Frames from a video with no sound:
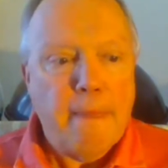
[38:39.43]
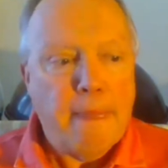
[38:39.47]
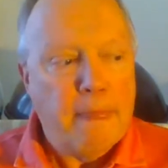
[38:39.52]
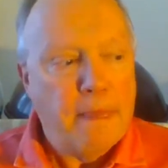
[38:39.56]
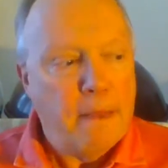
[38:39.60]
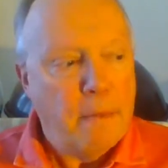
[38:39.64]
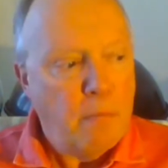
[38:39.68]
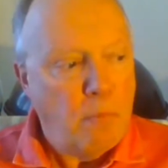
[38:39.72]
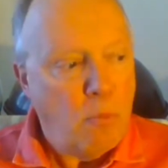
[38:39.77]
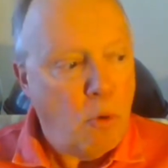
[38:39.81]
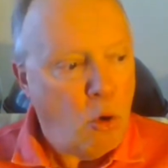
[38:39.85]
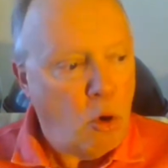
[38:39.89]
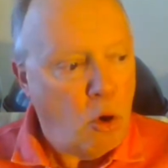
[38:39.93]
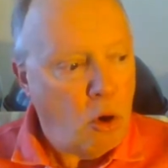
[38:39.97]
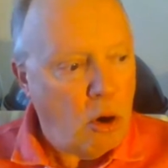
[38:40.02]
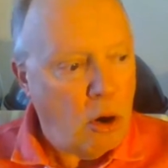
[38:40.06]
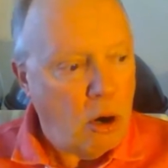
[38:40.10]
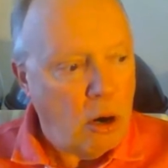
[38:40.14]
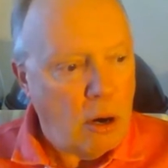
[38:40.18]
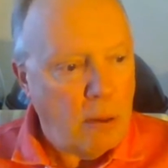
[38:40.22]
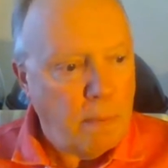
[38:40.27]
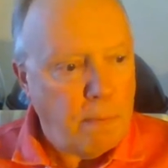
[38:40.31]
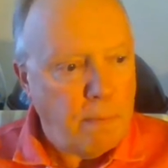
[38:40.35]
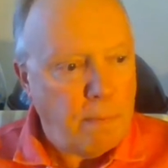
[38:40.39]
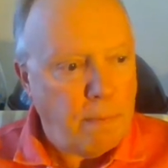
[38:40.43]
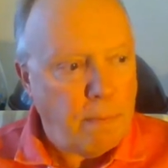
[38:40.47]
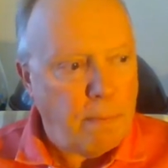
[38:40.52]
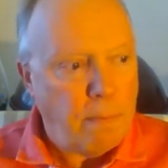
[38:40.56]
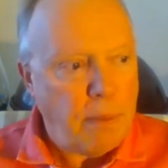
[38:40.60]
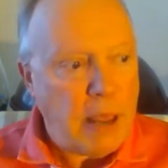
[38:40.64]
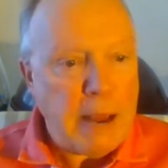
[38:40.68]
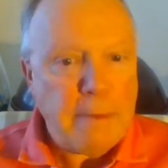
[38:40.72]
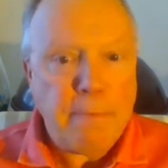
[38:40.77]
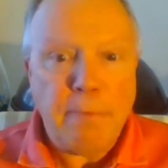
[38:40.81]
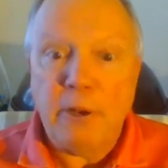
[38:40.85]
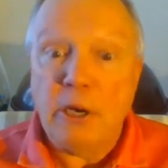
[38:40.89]
the more
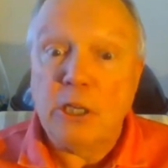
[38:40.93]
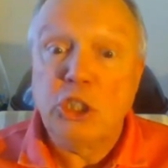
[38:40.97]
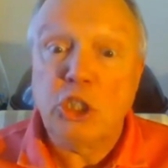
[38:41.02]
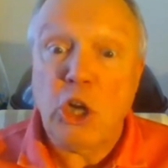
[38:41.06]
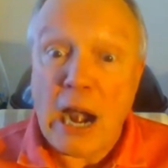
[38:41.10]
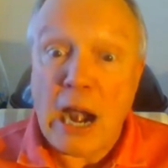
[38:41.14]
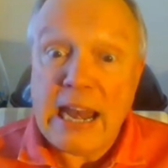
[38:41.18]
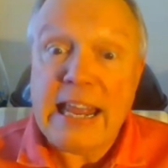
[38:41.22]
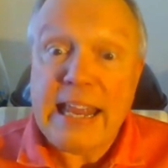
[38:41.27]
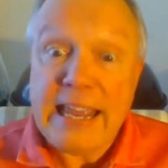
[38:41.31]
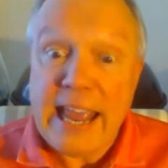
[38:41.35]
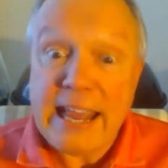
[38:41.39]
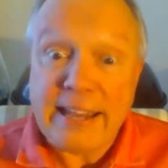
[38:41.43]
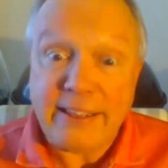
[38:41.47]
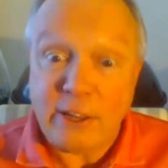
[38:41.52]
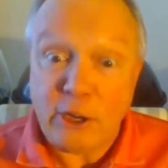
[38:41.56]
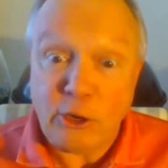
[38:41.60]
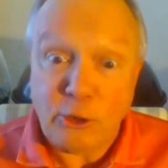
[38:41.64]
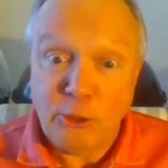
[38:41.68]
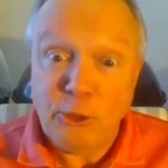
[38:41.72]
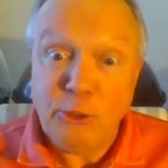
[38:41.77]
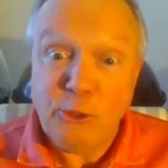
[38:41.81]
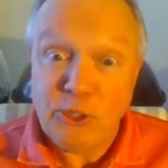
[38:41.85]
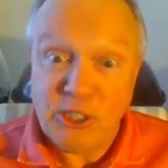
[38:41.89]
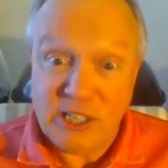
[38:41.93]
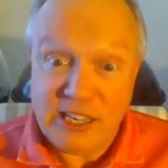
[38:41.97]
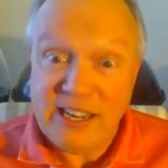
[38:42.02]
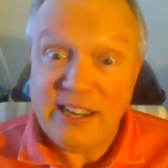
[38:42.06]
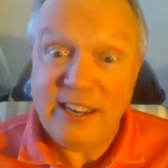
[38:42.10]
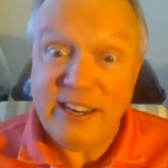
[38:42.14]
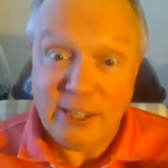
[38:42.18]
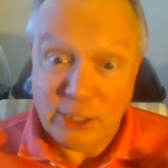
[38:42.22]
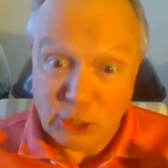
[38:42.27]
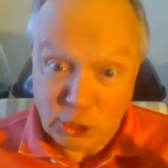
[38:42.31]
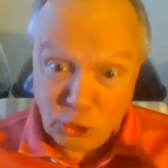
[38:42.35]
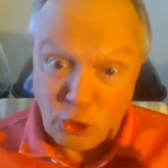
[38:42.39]
people are trying to get the crews
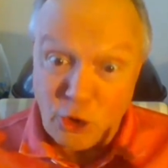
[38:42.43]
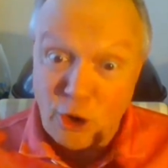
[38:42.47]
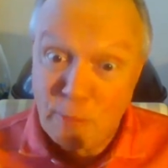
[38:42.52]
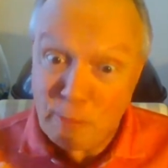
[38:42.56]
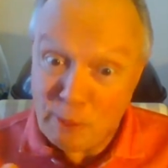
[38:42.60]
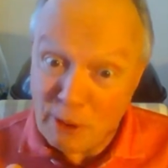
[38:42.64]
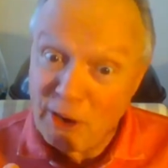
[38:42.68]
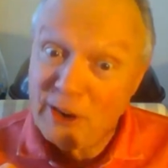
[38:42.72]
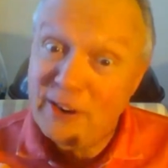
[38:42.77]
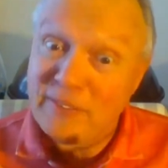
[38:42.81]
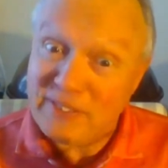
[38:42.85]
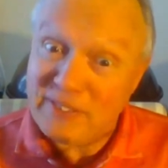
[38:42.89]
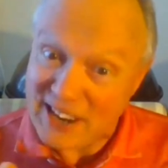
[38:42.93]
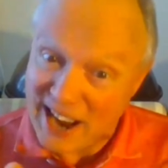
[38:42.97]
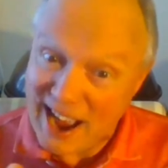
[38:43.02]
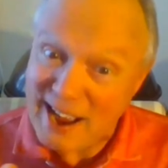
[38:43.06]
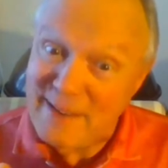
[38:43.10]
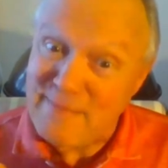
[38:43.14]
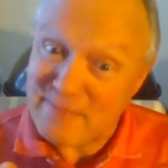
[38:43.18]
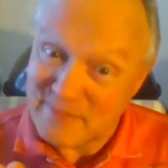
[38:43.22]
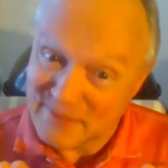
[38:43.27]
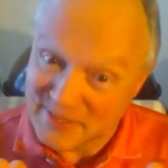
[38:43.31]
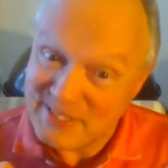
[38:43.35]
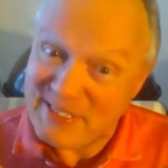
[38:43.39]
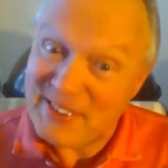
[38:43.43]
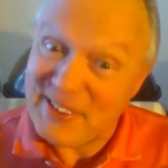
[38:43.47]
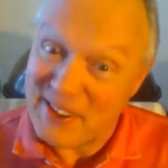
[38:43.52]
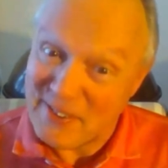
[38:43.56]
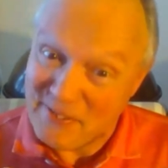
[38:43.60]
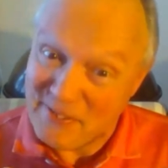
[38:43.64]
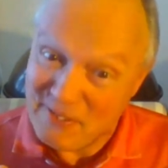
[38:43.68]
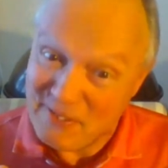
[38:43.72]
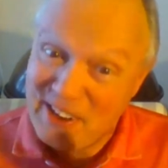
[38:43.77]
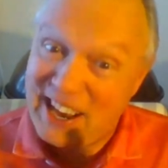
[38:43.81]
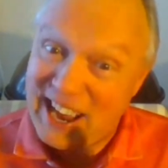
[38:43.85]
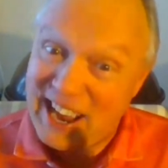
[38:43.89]
in in a shorter period of time,
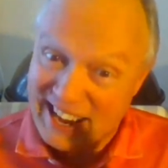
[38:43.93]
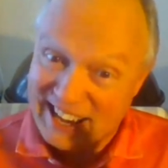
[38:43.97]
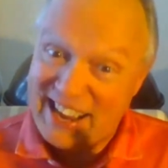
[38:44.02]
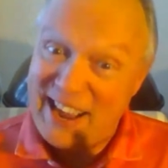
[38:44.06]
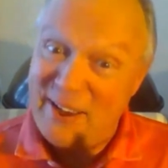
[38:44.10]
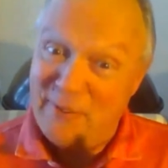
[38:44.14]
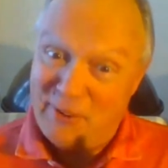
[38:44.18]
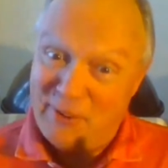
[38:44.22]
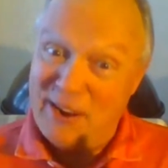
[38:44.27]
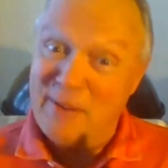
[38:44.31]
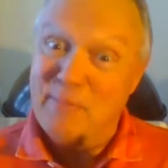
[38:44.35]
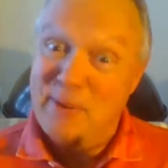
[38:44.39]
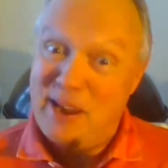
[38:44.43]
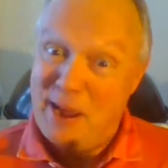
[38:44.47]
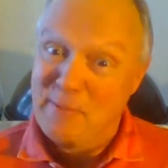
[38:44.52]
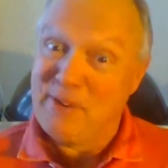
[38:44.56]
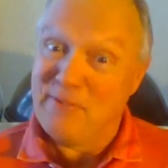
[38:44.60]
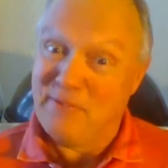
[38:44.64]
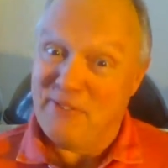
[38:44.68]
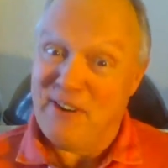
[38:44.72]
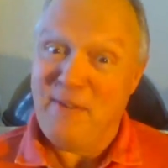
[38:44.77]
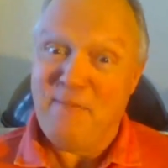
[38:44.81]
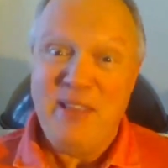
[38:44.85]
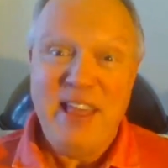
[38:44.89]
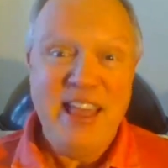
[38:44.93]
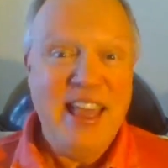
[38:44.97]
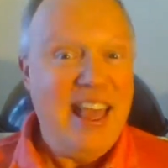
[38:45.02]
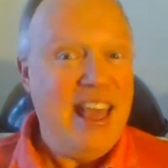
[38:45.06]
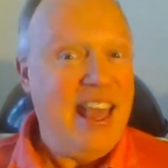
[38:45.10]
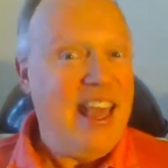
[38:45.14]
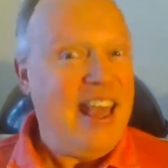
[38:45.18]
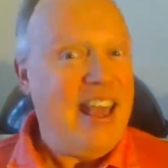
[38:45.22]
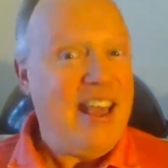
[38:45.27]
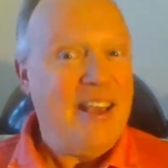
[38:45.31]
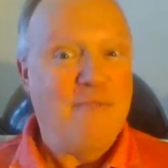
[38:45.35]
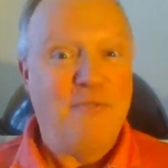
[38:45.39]
if you kind of get what I'm coming from,
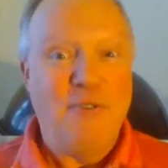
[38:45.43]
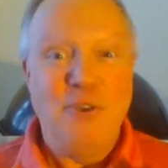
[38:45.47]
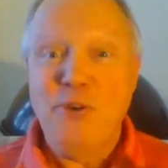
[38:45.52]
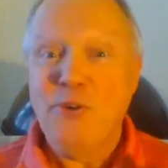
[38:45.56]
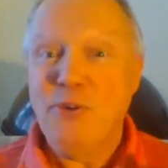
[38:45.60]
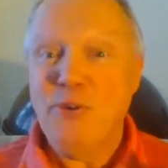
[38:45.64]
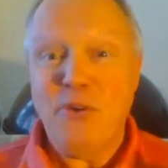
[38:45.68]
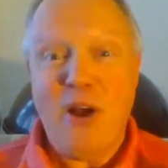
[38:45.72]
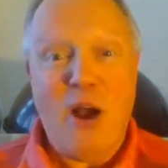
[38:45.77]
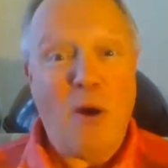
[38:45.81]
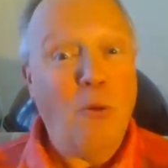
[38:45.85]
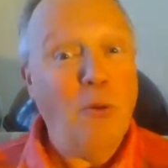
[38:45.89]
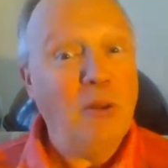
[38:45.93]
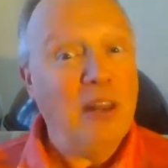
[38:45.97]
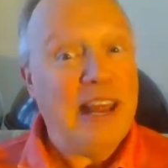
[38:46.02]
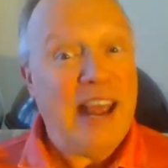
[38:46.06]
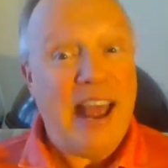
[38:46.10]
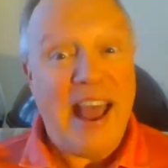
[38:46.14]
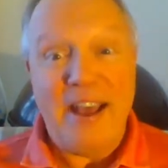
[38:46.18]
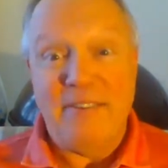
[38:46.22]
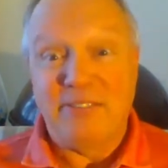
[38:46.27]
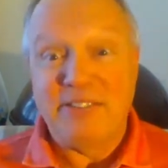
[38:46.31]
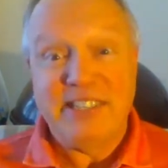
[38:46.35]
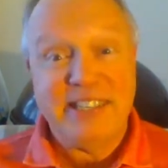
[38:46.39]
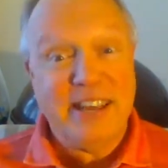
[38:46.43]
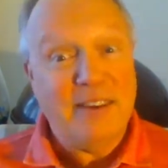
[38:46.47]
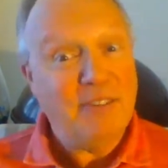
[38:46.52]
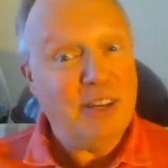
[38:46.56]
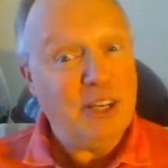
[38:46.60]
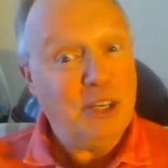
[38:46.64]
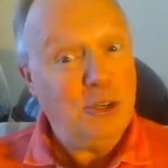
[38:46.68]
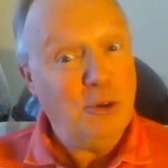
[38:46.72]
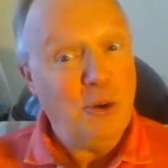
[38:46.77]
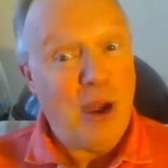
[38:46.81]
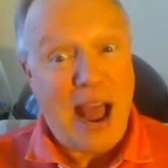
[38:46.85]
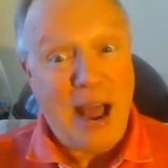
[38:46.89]
if you only have
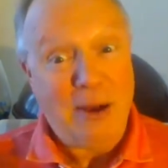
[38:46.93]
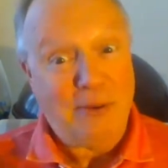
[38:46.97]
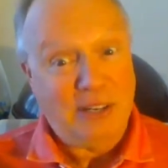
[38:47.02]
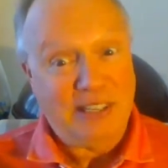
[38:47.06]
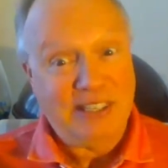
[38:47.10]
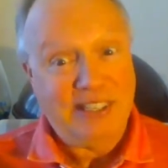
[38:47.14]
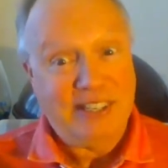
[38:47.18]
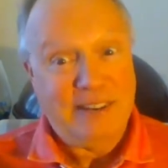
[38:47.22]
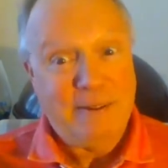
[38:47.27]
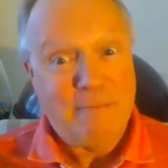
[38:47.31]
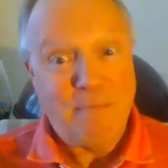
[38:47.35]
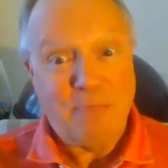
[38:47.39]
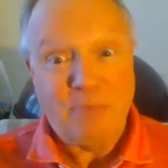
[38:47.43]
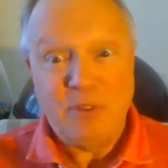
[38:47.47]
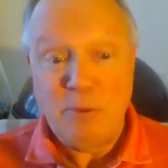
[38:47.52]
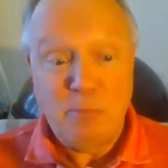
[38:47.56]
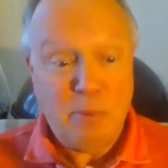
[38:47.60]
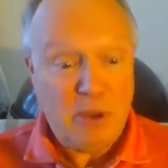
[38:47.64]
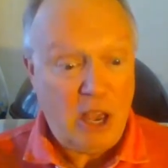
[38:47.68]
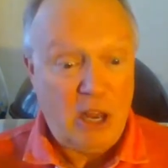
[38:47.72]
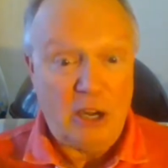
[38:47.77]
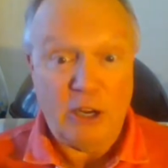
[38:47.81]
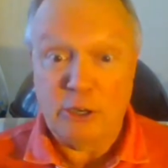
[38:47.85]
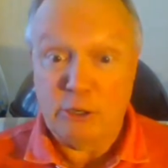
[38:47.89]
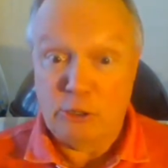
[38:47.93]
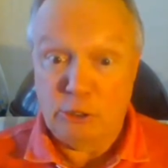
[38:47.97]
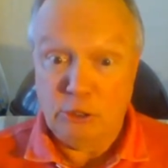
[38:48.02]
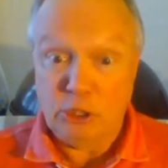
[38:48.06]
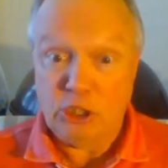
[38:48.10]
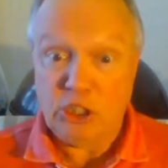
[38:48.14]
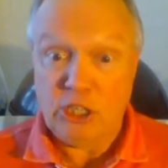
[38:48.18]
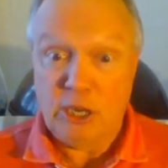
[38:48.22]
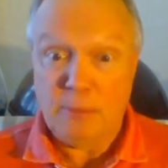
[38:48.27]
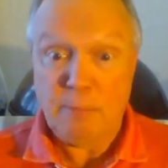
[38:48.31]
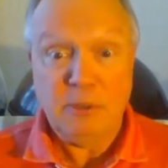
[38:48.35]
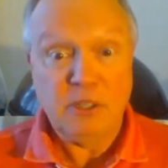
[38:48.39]
72 hours to be on a cruise
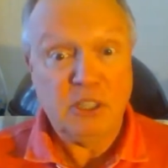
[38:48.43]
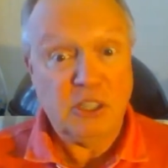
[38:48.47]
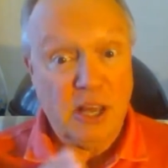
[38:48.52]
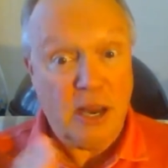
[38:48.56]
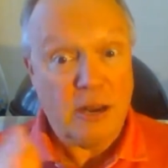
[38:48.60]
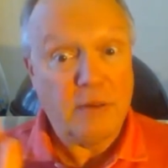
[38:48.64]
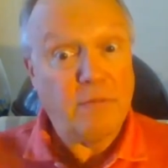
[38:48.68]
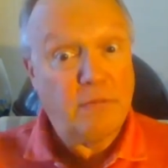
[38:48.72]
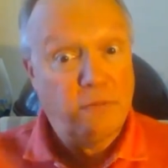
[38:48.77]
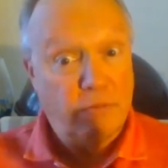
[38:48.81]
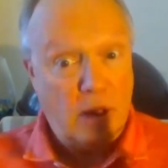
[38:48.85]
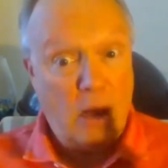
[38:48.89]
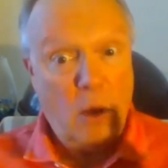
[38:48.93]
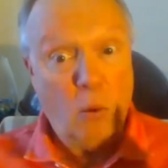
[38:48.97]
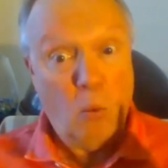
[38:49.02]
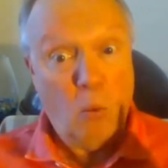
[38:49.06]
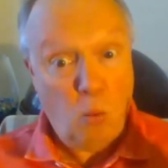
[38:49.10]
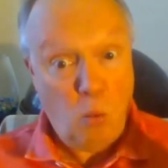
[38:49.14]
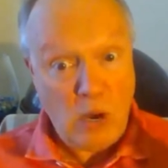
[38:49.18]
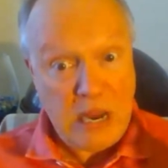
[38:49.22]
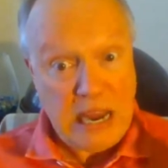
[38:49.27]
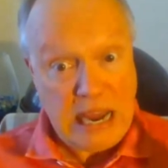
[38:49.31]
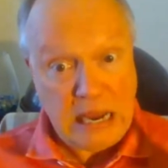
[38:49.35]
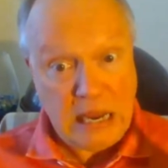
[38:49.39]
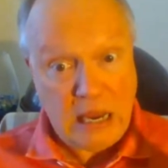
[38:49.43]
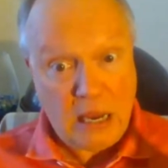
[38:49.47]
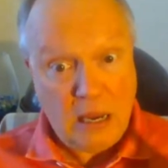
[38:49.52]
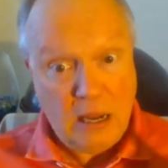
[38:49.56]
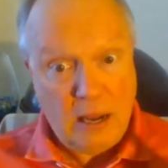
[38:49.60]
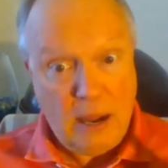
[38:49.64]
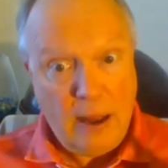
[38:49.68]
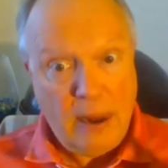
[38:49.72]
ship instead of a week,